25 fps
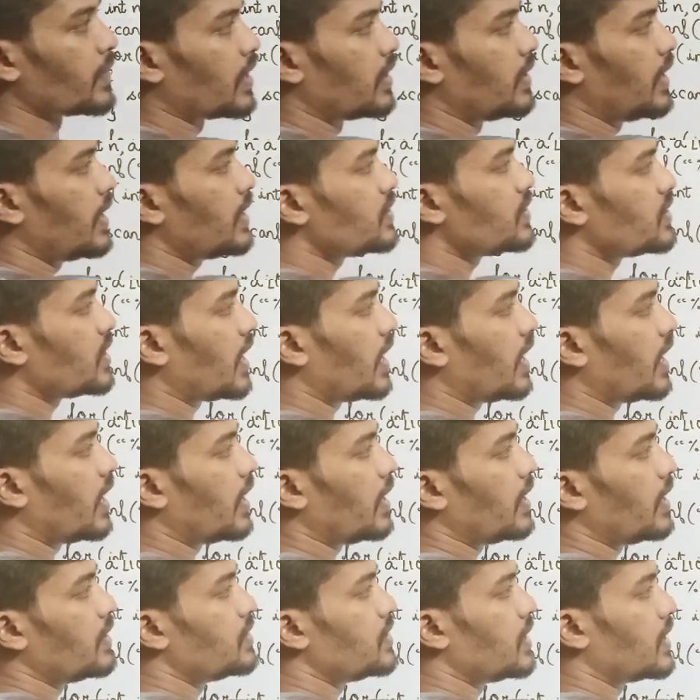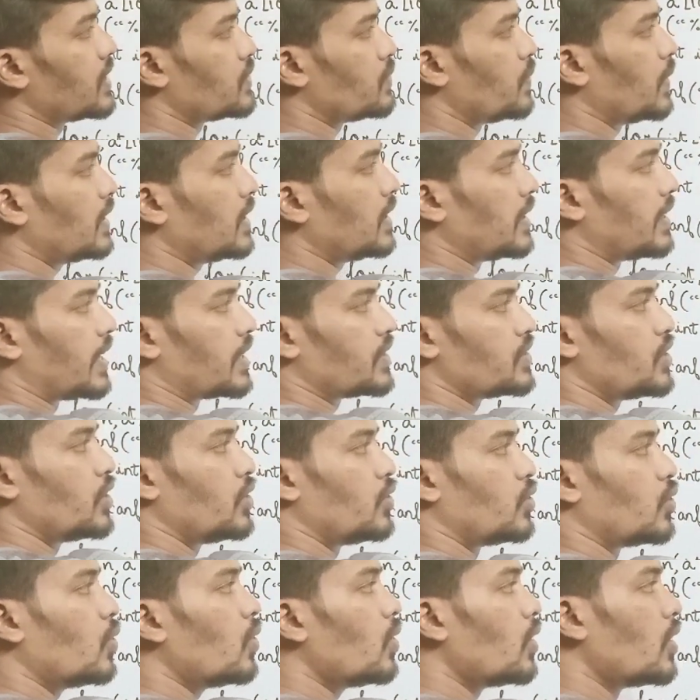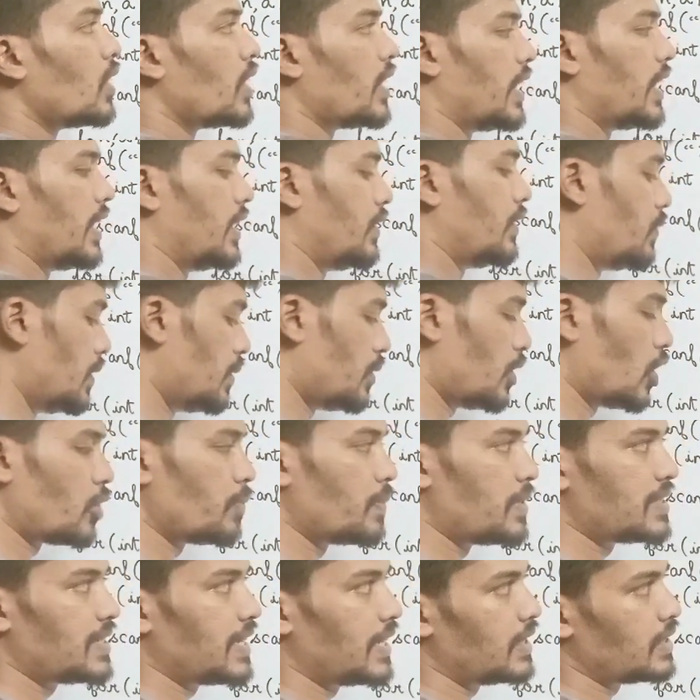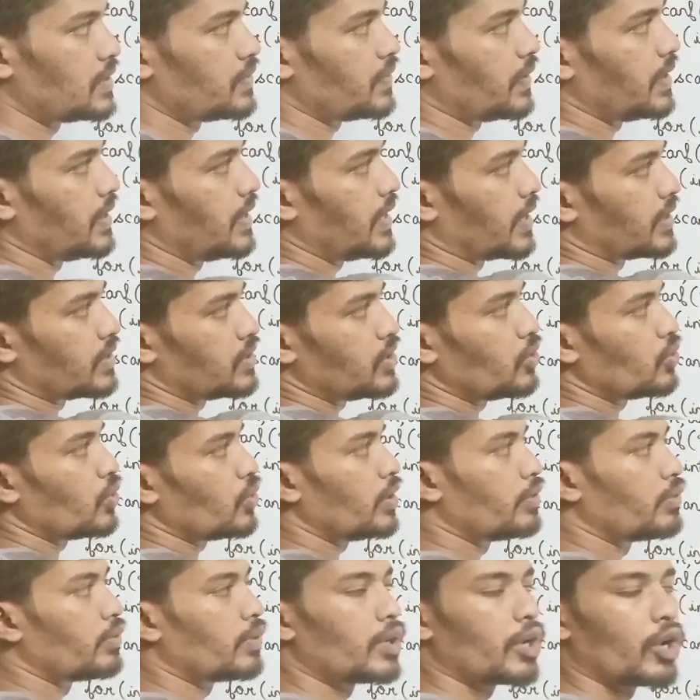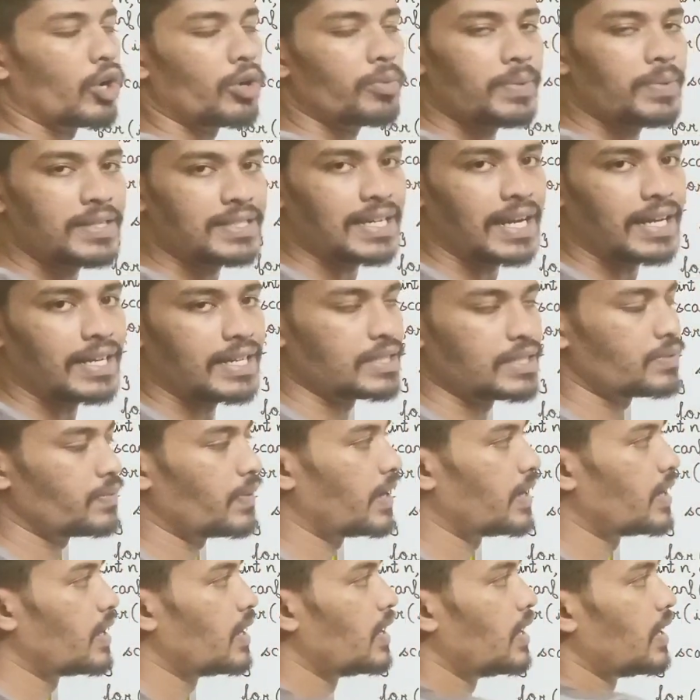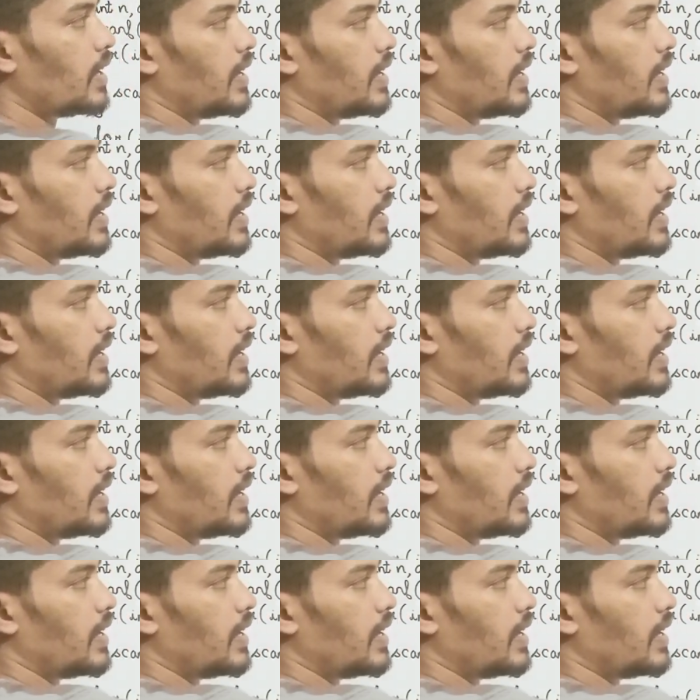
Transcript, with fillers: Next uh, it checks with next to 2. It will not be satisfied. Next to 2 it will not be satisfied.